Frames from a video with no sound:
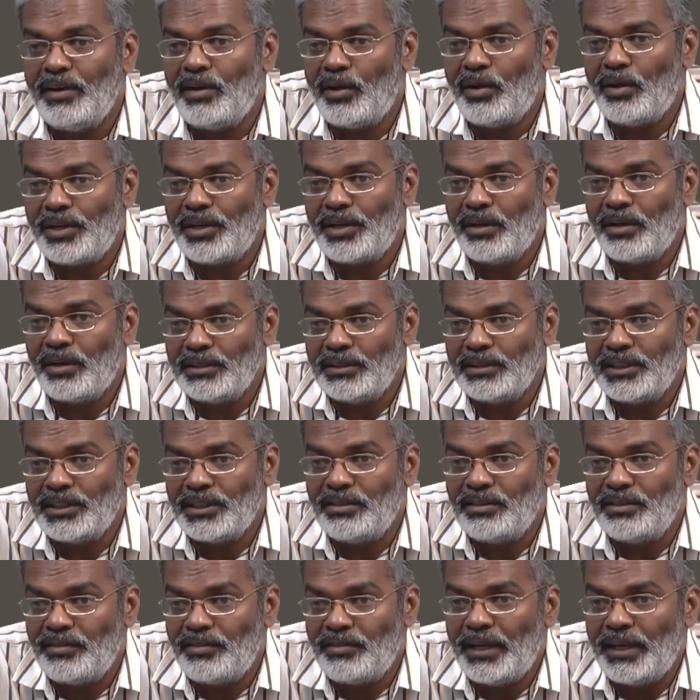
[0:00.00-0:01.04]
archaeological
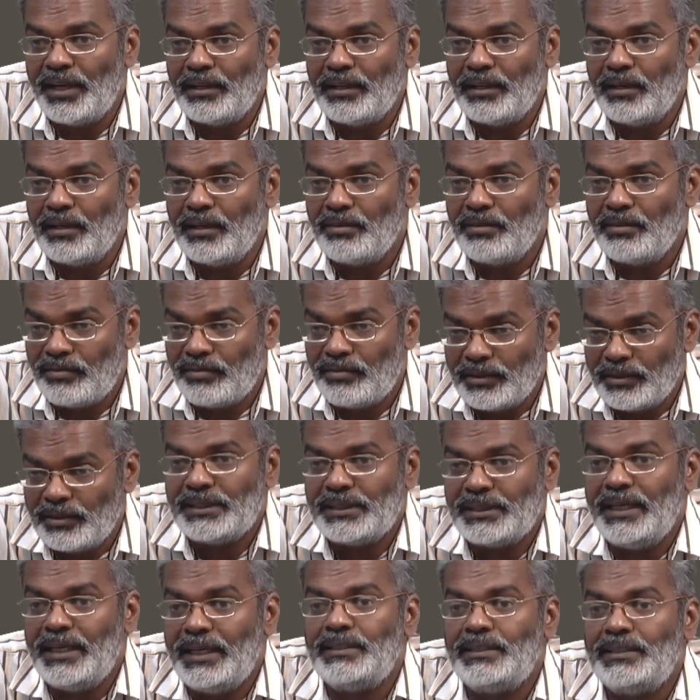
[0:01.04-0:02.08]

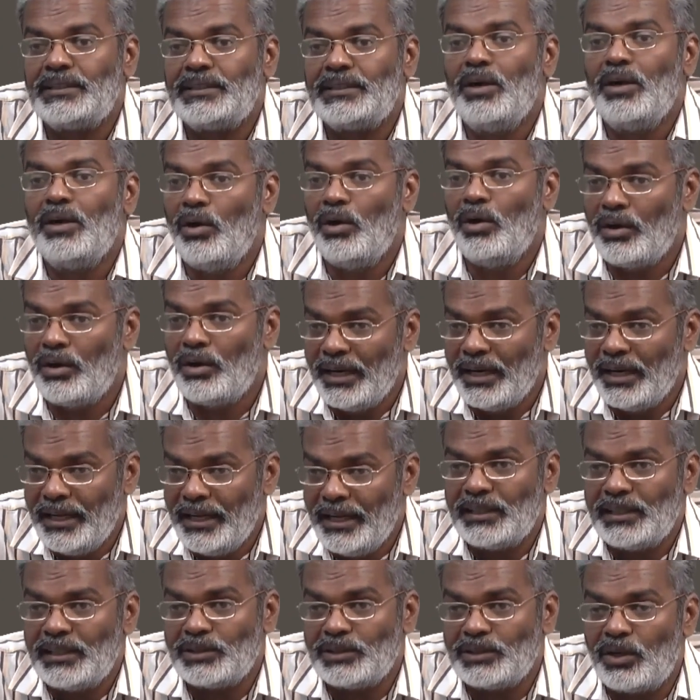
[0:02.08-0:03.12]
sites or
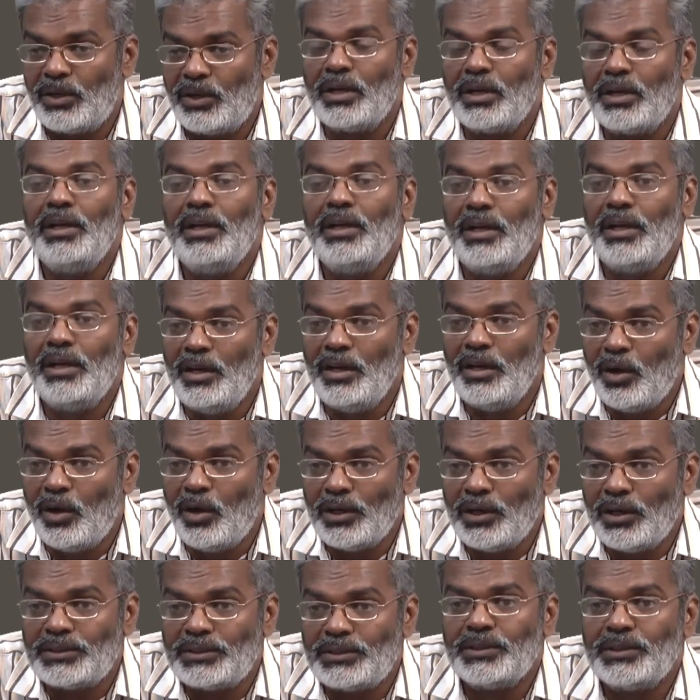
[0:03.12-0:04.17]
layers or
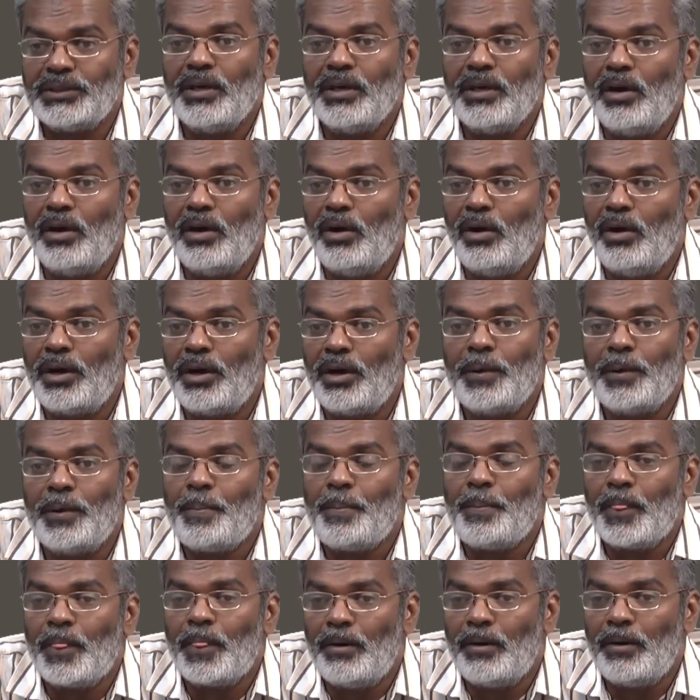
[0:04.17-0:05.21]
loss, or
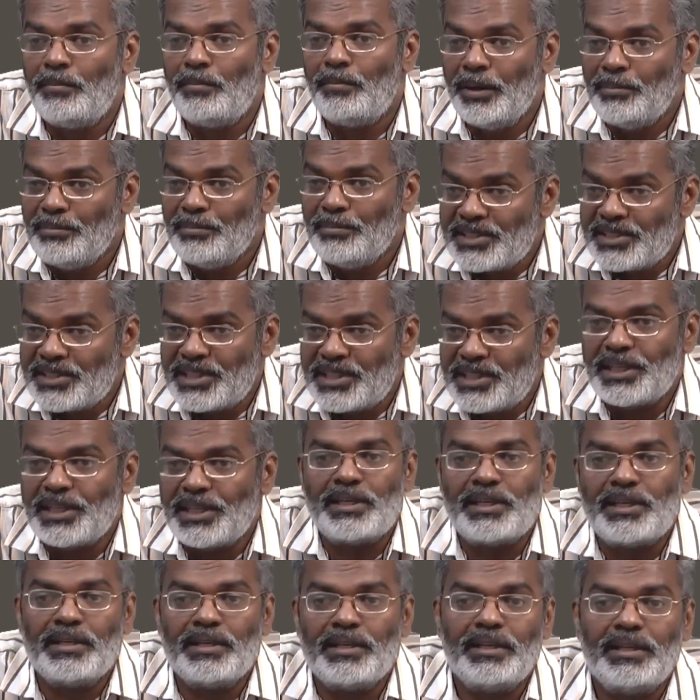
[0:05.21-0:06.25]
by mistake
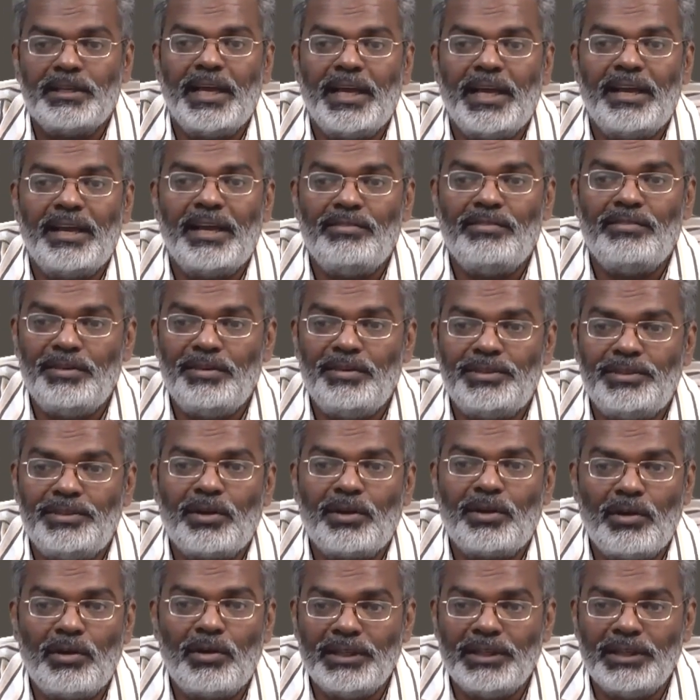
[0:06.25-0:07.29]
they have left the
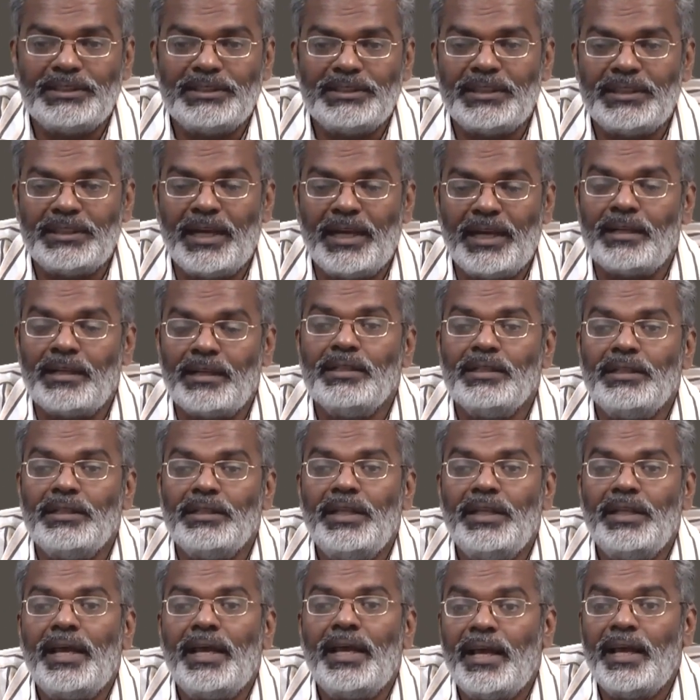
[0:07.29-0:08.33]
coins there.
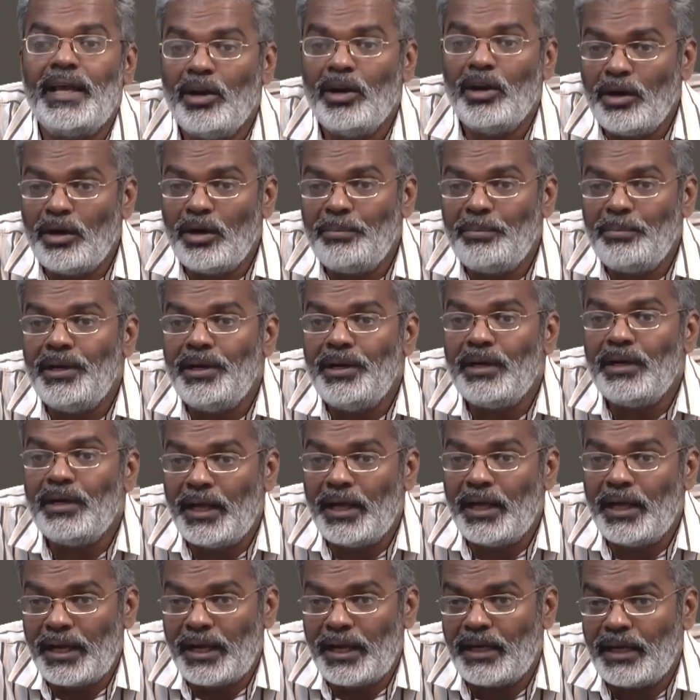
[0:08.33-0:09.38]
They cannot be
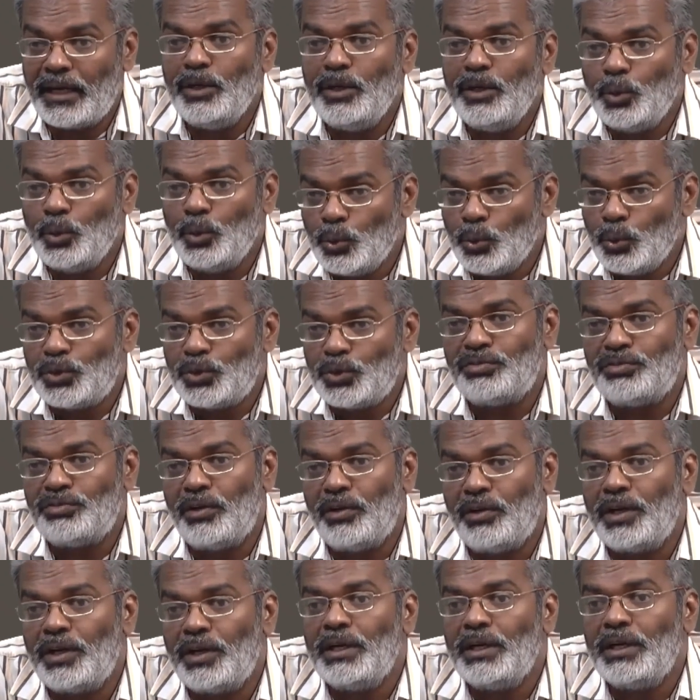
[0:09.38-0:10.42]
directly used
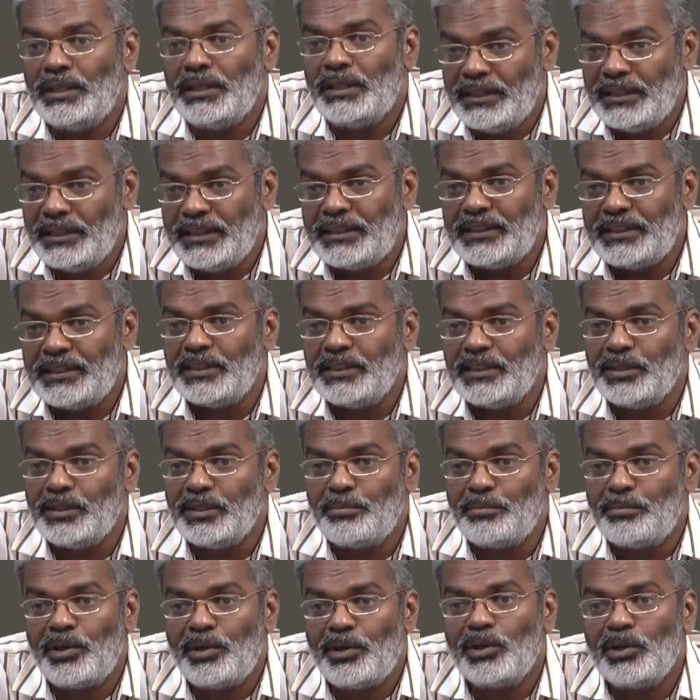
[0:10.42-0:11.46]
for dating
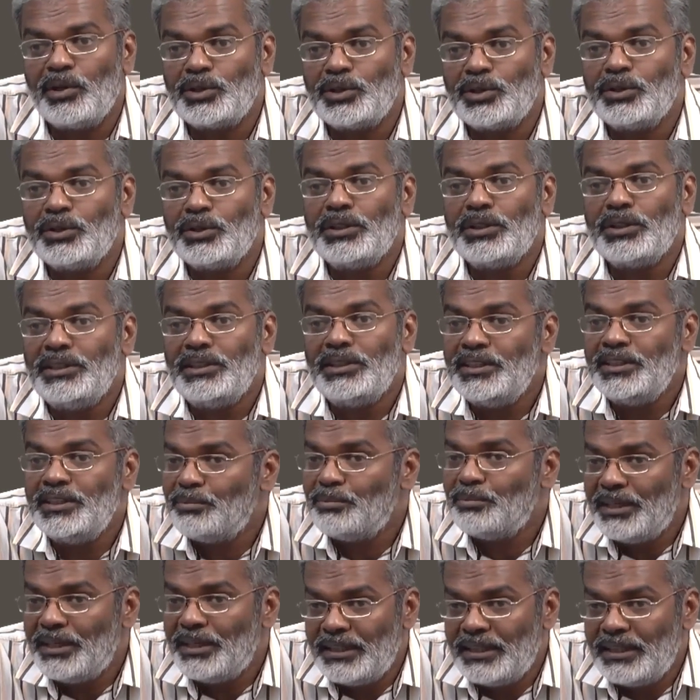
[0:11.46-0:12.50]
because these
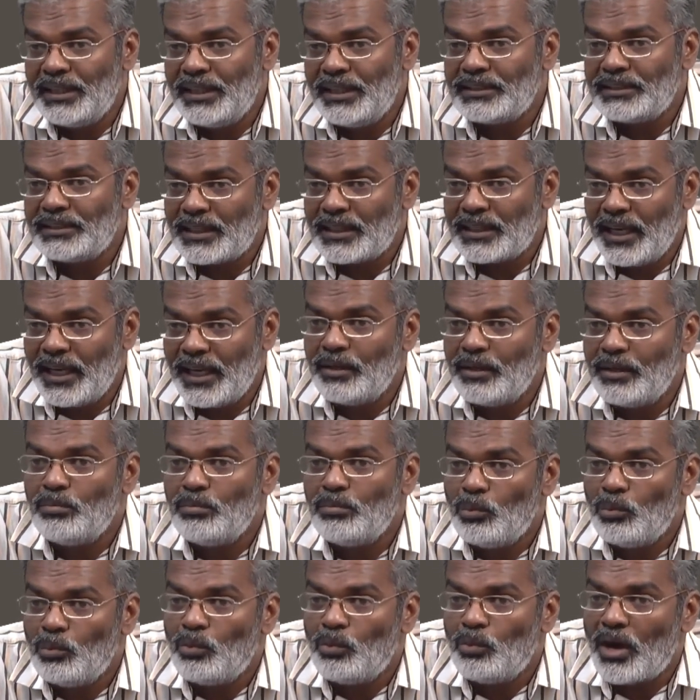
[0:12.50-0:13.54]
materials can
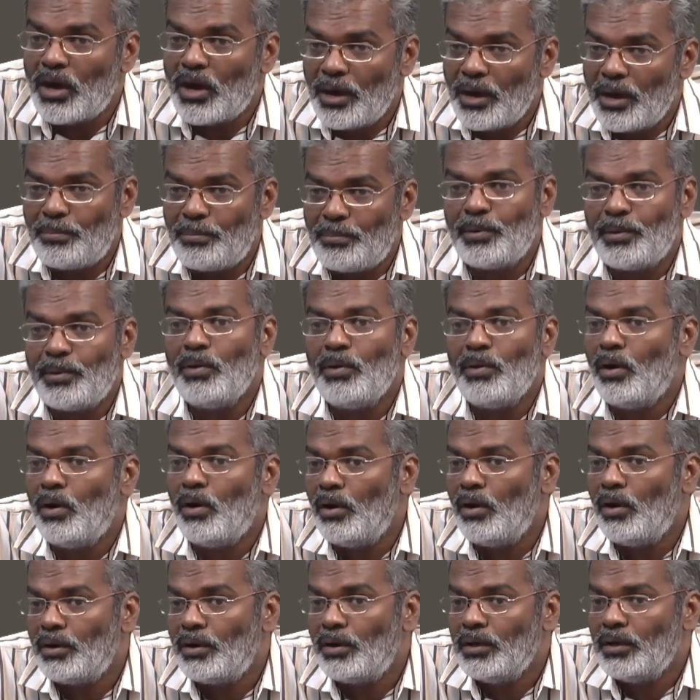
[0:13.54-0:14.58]
move up
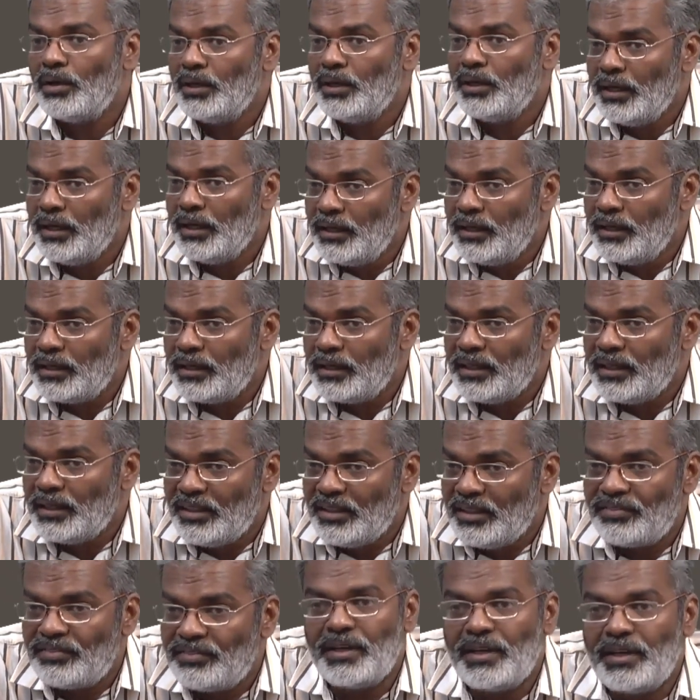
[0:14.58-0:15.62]
or in
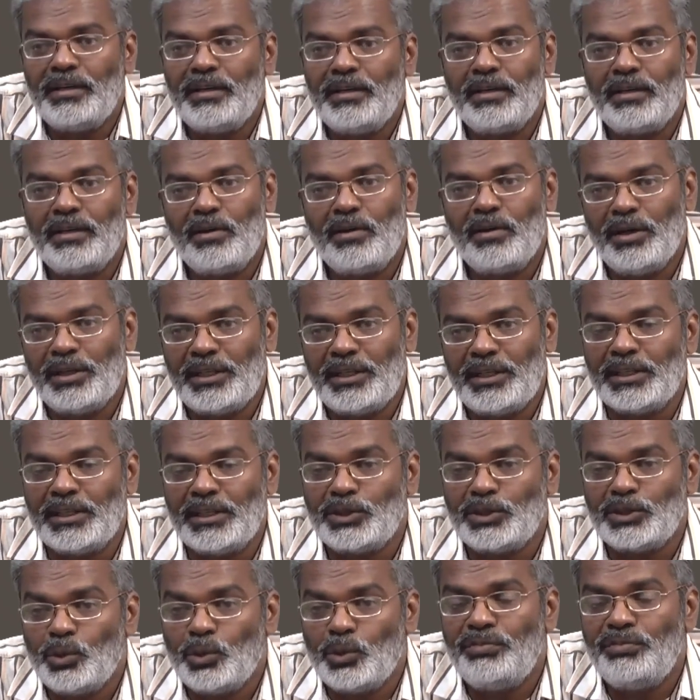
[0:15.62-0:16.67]
different contexts.
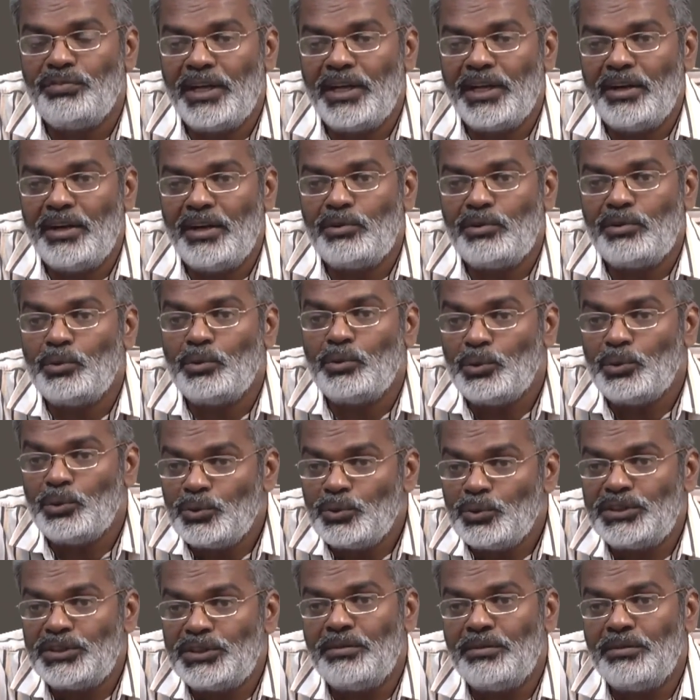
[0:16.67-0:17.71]
So we have to
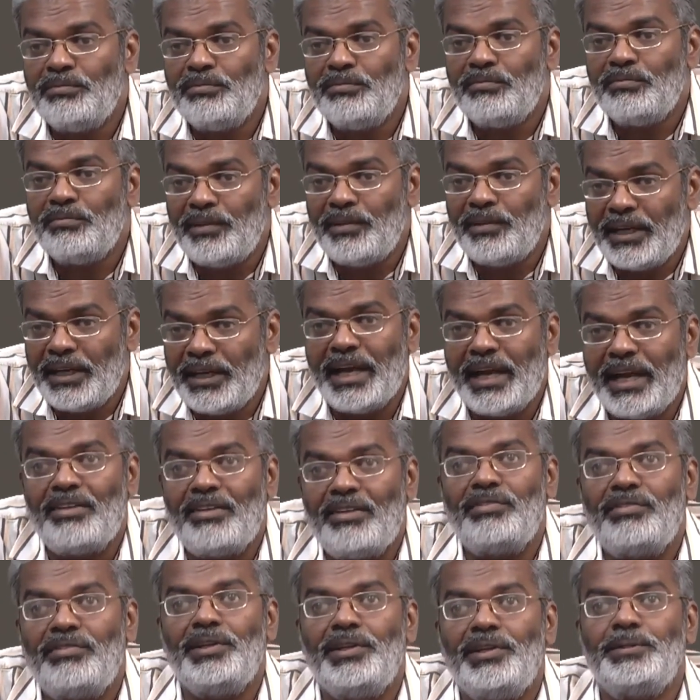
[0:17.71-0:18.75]
use them very
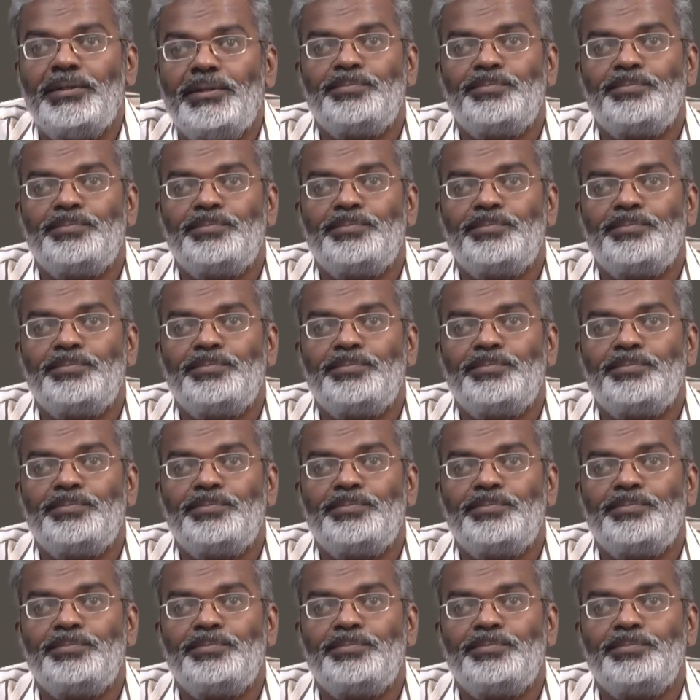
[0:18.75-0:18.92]
carefully.